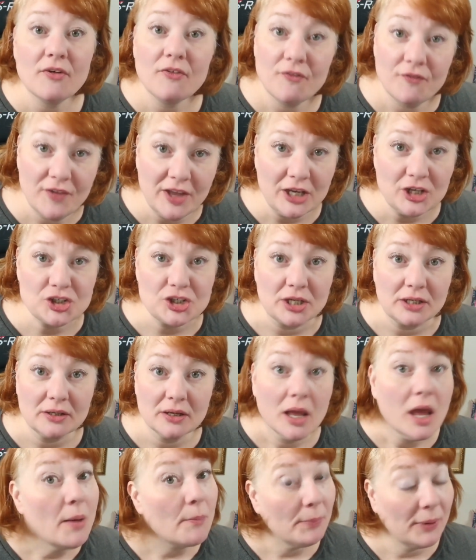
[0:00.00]
Fiction,
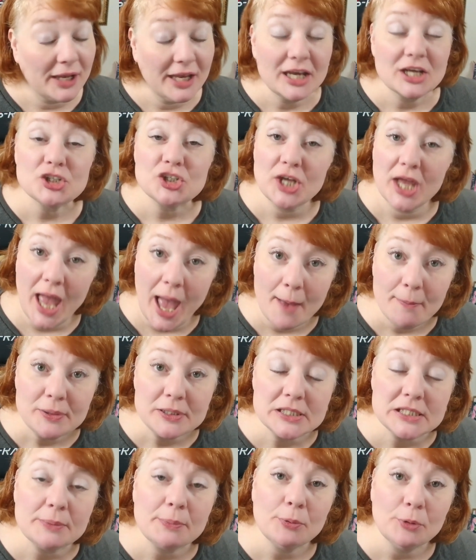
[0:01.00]
because she
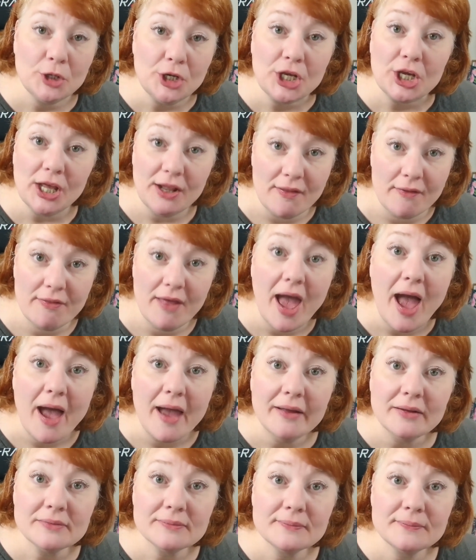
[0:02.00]
happens to be pretty good at
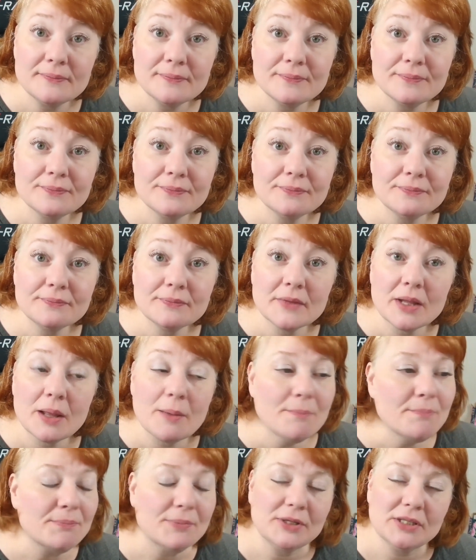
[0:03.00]
that,
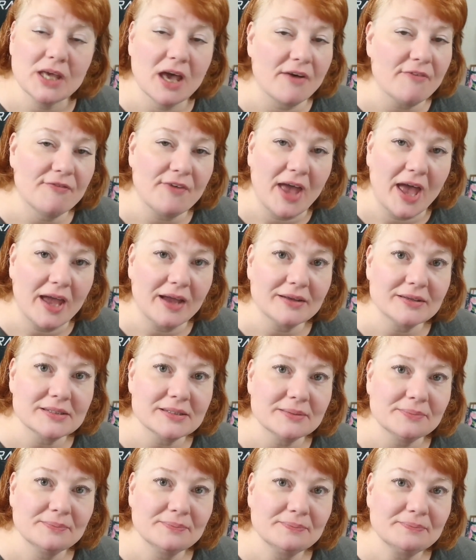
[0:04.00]
but not facts.